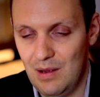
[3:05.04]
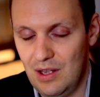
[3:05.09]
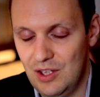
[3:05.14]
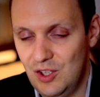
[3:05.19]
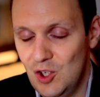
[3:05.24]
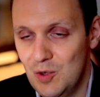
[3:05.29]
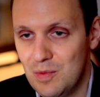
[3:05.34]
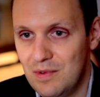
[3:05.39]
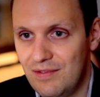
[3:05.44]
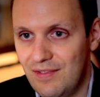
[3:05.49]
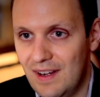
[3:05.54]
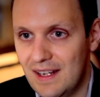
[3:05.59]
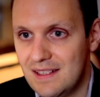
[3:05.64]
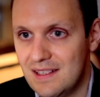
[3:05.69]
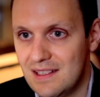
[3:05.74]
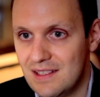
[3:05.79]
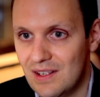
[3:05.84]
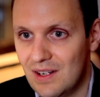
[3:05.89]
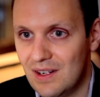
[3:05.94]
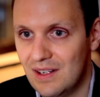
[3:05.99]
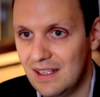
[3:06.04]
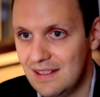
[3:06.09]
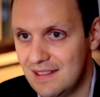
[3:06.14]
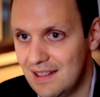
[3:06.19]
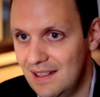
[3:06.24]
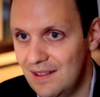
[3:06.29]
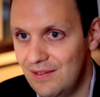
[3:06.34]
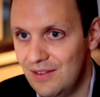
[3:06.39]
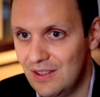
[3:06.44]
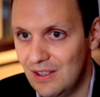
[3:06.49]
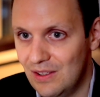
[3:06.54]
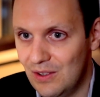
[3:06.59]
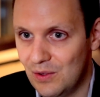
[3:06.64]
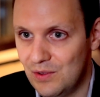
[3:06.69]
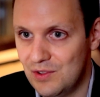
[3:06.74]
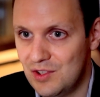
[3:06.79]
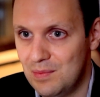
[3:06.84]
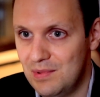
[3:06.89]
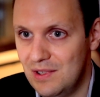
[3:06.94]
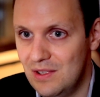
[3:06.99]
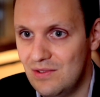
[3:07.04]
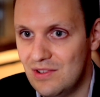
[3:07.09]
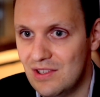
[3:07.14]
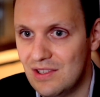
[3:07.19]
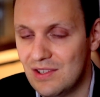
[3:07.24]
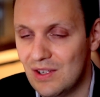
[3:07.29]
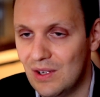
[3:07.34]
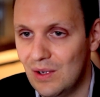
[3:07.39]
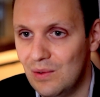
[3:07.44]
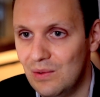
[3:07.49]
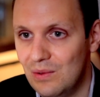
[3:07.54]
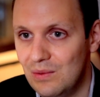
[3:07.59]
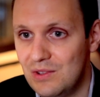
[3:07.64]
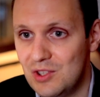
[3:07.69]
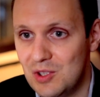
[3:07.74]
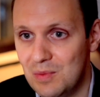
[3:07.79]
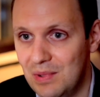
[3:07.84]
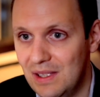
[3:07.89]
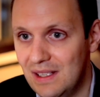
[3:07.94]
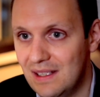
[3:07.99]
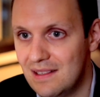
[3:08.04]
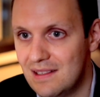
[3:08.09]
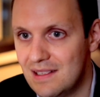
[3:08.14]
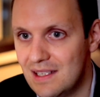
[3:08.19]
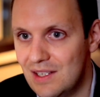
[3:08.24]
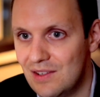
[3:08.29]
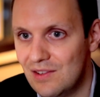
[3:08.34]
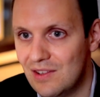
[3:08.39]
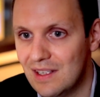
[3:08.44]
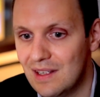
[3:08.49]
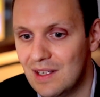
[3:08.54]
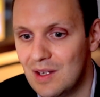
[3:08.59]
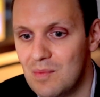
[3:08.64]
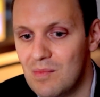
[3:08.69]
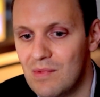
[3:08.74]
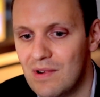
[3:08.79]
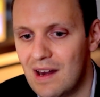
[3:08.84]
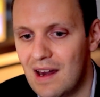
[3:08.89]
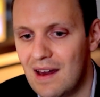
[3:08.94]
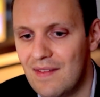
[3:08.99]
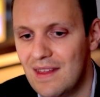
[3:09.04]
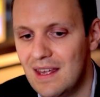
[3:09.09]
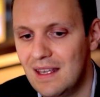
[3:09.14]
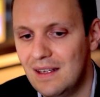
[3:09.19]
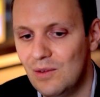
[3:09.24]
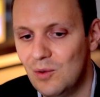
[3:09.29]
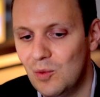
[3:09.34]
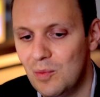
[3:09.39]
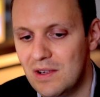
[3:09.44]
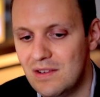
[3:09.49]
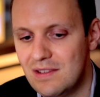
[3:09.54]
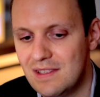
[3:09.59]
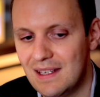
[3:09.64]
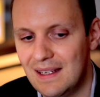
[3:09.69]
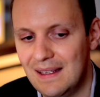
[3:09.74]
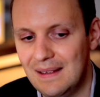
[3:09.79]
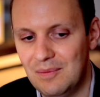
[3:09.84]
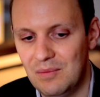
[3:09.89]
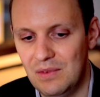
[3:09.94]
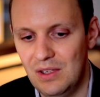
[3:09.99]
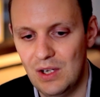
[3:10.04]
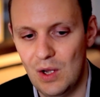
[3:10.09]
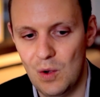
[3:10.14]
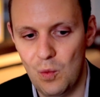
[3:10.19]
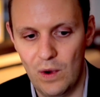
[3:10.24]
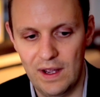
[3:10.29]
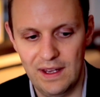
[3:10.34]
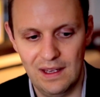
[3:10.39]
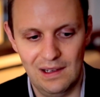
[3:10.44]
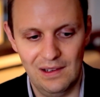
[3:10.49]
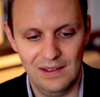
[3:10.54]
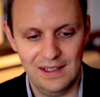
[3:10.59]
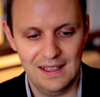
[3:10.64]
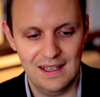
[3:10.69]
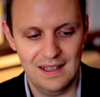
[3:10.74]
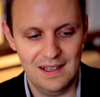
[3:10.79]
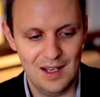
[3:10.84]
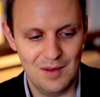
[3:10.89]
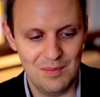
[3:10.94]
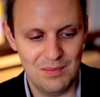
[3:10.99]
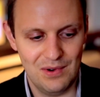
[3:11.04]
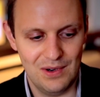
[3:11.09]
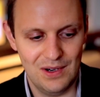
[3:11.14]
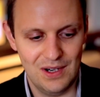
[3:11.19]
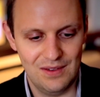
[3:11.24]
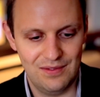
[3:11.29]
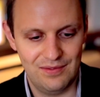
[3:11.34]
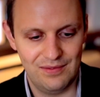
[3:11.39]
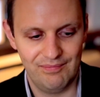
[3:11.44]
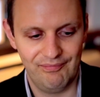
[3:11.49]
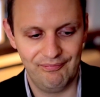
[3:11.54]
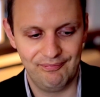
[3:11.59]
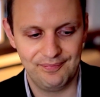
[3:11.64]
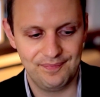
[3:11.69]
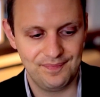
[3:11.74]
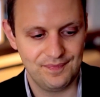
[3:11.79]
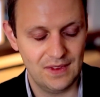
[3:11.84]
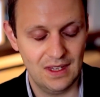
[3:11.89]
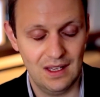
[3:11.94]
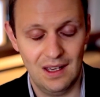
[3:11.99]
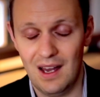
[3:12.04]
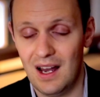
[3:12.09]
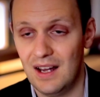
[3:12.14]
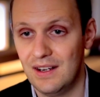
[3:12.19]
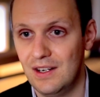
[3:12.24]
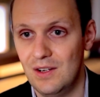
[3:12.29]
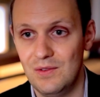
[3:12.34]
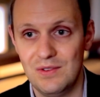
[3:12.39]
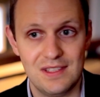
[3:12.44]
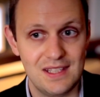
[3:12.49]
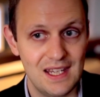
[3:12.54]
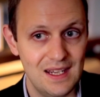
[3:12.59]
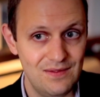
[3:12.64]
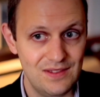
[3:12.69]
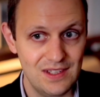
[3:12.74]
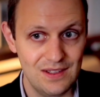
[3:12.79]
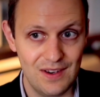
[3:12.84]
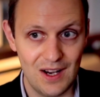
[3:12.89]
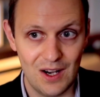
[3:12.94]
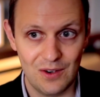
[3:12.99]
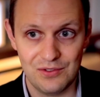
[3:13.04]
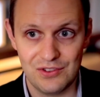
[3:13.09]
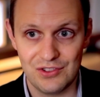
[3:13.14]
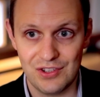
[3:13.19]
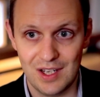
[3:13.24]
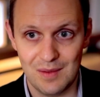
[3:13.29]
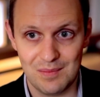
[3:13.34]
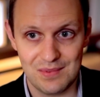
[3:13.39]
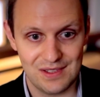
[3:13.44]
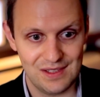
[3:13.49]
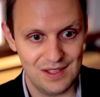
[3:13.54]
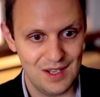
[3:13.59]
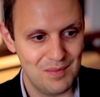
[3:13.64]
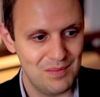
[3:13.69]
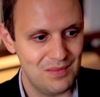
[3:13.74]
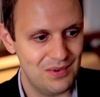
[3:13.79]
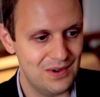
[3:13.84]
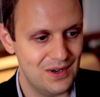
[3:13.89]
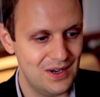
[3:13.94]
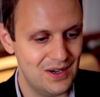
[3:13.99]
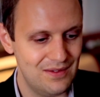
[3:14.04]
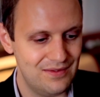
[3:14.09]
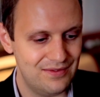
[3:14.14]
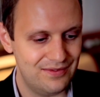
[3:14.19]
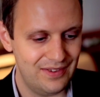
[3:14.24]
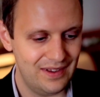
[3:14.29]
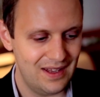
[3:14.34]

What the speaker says: Human factors are a significant contributor, so you should be considering them. And then almost say, where you're looking at number of, safety valve trips, number of